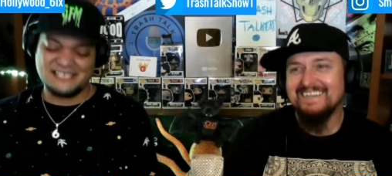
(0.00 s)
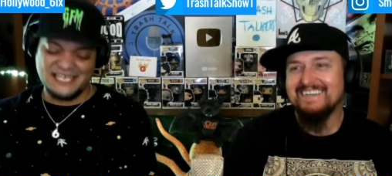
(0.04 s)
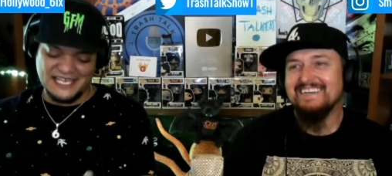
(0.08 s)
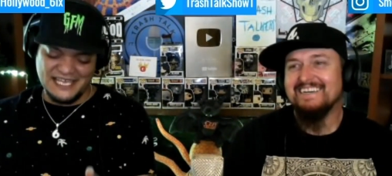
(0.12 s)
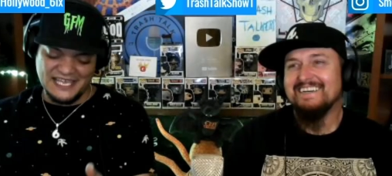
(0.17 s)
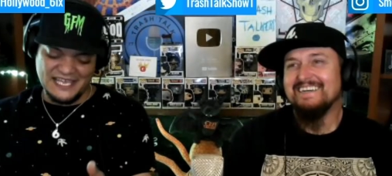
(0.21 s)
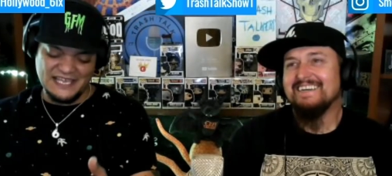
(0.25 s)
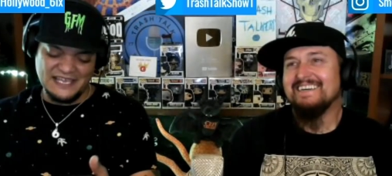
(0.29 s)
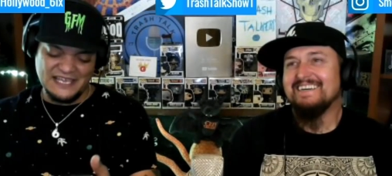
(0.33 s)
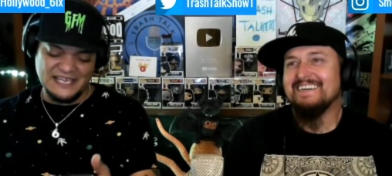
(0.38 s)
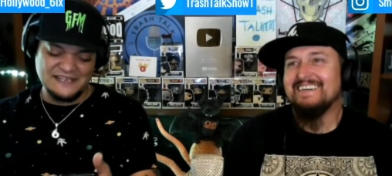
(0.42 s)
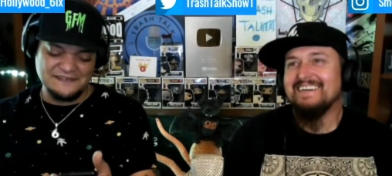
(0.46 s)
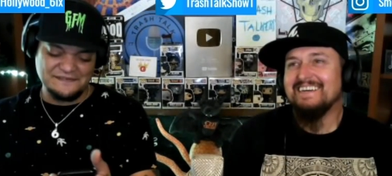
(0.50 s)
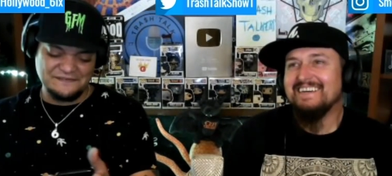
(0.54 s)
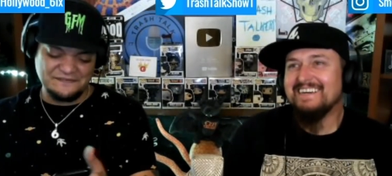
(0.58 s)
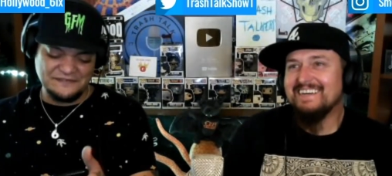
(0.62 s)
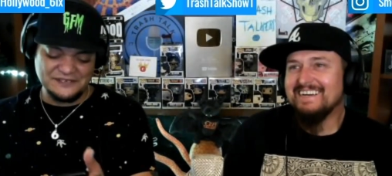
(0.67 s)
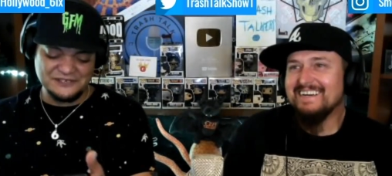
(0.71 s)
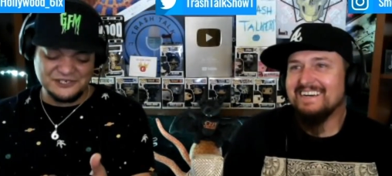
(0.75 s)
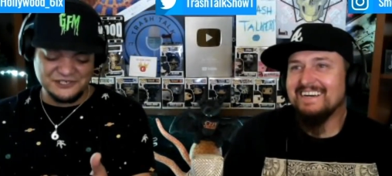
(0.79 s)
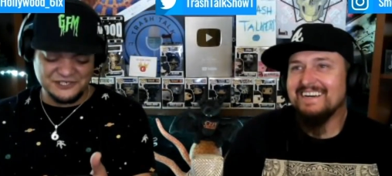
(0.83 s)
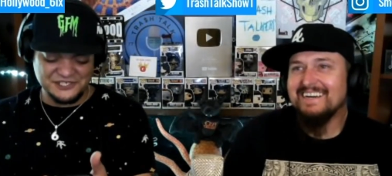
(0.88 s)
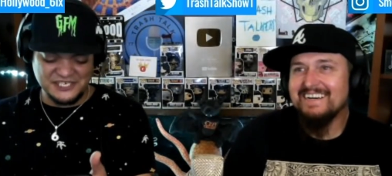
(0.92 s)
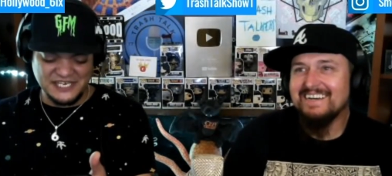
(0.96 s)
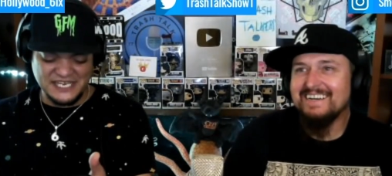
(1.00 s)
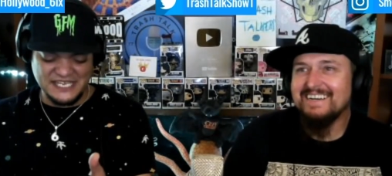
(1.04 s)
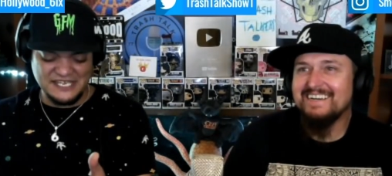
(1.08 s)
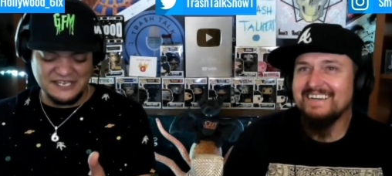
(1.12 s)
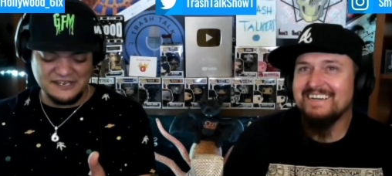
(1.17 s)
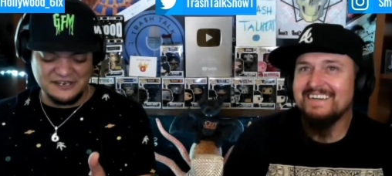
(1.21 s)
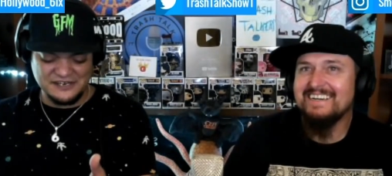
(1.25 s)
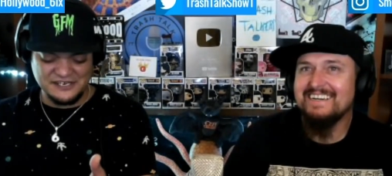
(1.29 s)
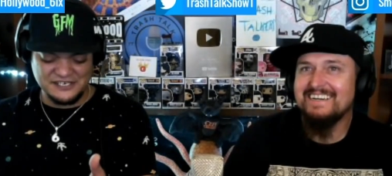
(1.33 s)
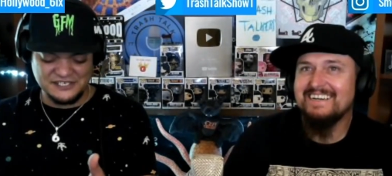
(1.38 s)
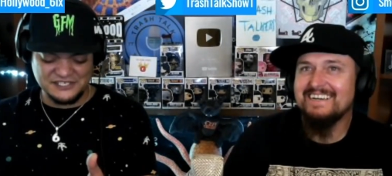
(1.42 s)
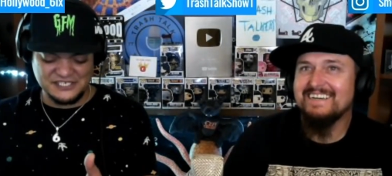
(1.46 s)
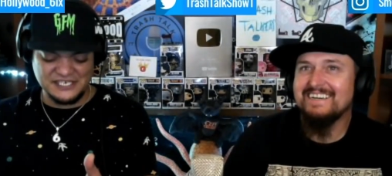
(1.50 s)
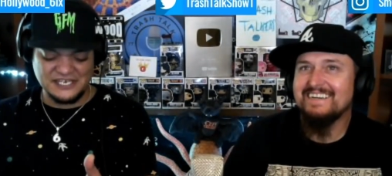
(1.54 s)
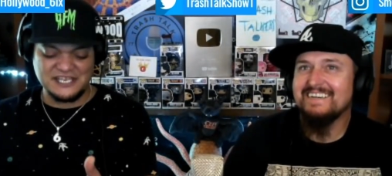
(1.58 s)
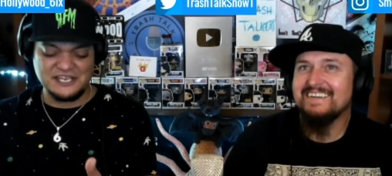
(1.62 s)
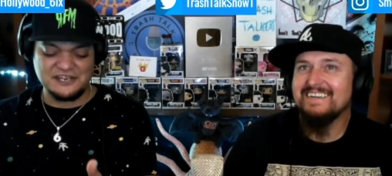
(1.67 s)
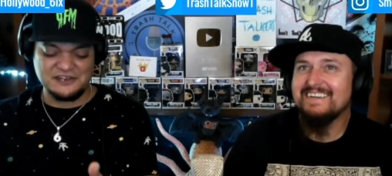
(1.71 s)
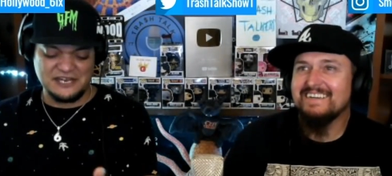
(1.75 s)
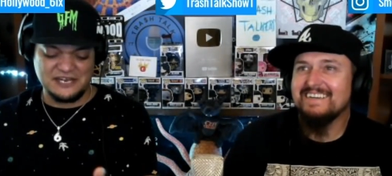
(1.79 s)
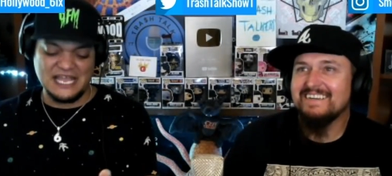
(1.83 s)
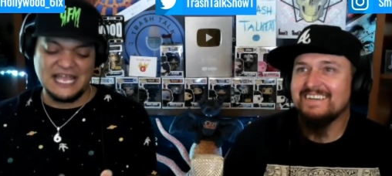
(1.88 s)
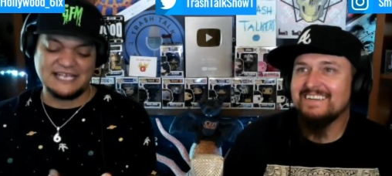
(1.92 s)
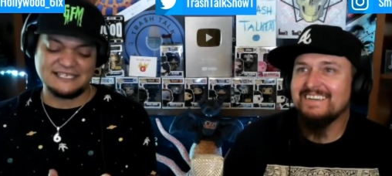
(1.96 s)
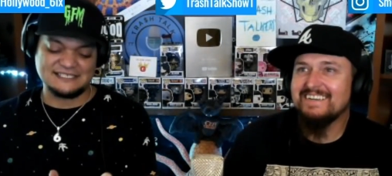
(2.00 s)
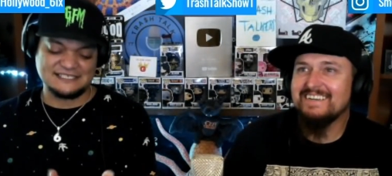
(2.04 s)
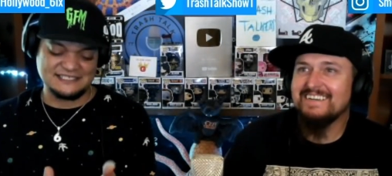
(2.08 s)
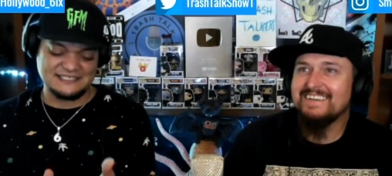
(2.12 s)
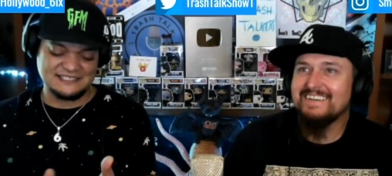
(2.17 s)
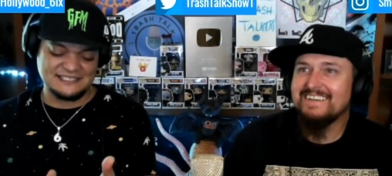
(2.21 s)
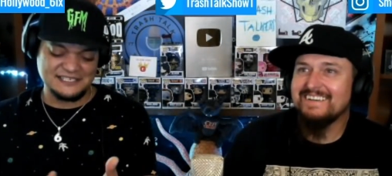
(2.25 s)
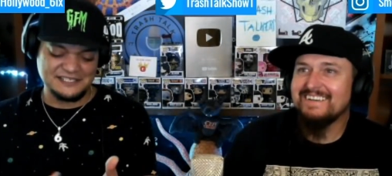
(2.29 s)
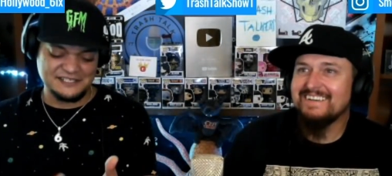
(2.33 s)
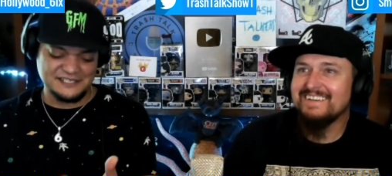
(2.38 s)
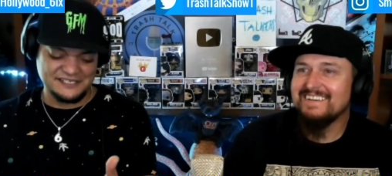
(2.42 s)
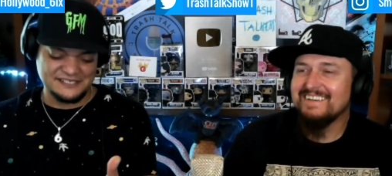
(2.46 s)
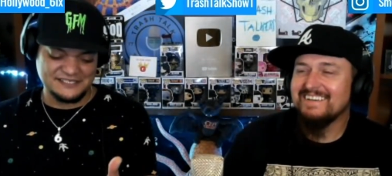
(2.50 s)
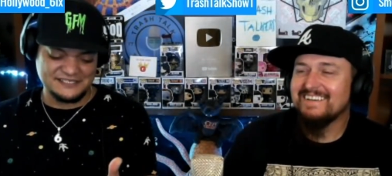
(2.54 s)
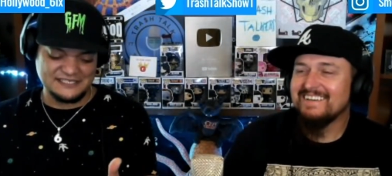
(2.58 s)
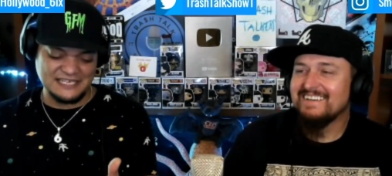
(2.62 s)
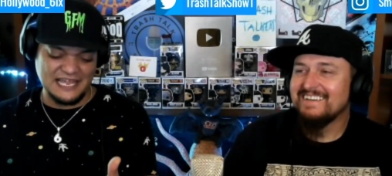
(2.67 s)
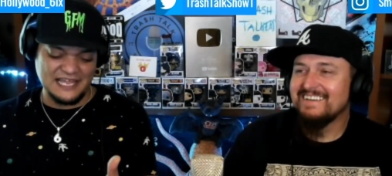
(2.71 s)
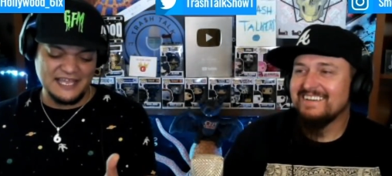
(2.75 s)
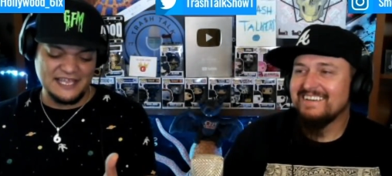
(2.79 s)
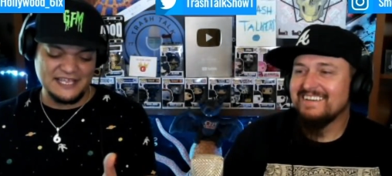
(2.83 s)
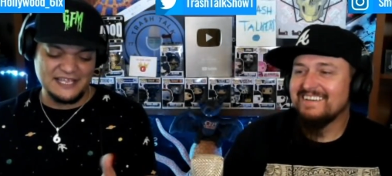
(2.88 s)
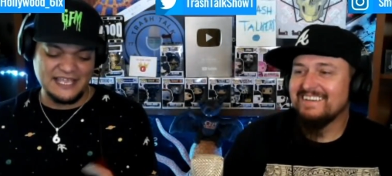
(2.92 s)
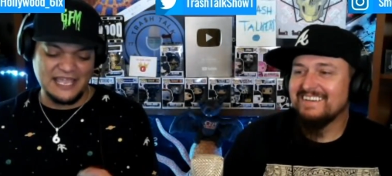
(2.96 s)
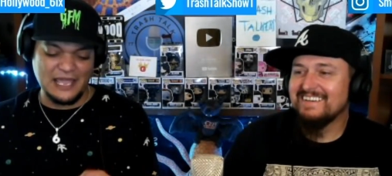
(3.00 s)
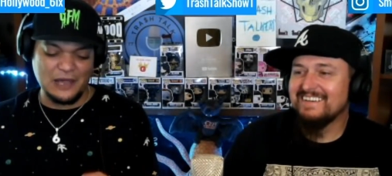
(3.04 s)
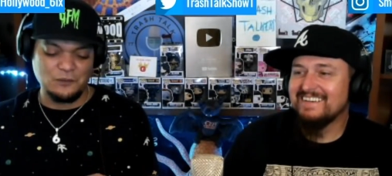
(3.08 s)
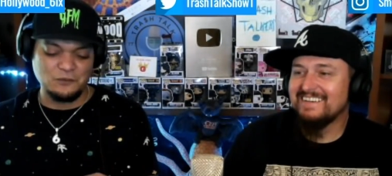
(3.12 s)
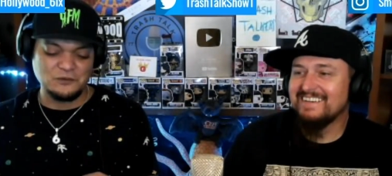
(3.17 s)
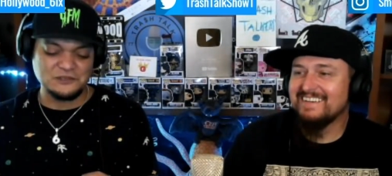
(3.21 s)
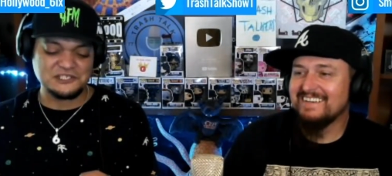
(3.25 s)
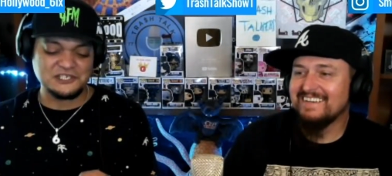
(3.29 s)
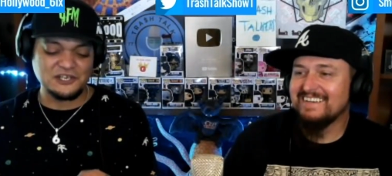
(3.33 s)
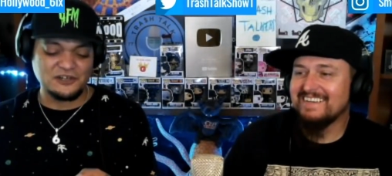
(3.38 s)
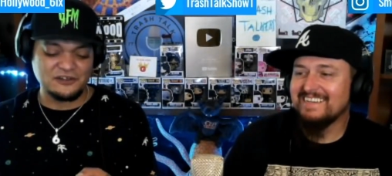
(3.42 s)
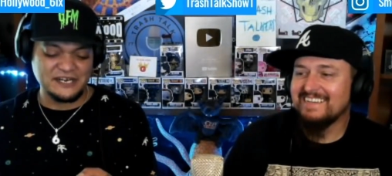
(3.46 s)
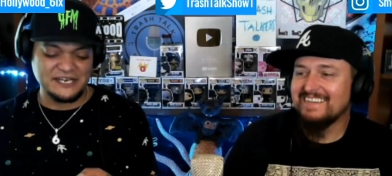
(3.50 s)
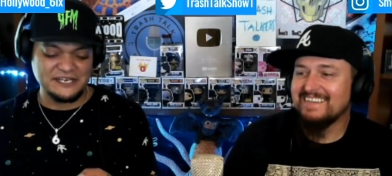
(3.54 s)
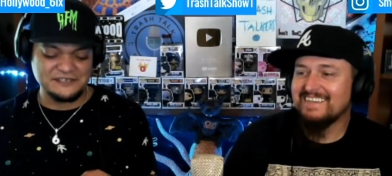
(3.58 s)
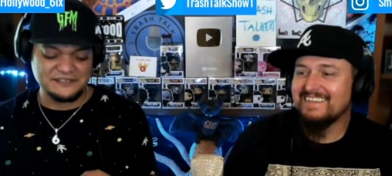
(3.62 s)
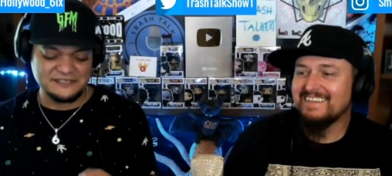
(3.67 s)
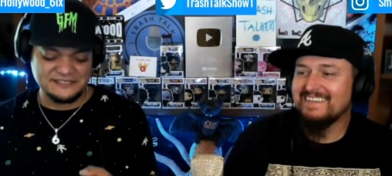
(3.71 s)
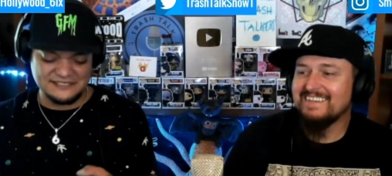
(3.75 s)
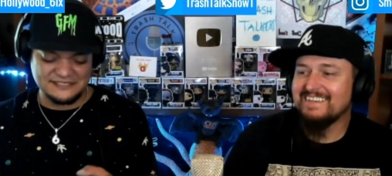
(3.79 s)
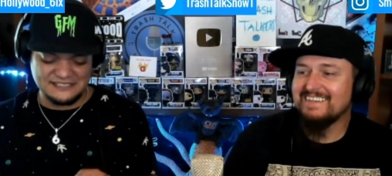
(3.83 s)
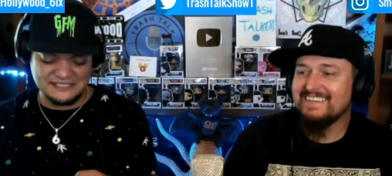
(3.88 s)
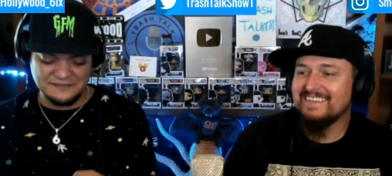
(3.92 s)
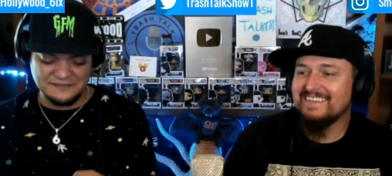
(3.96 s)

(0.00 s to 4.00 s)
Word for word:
Speaker 1: Because if Enter Shikari, Shikari has to see this, I, I want y'all to hear the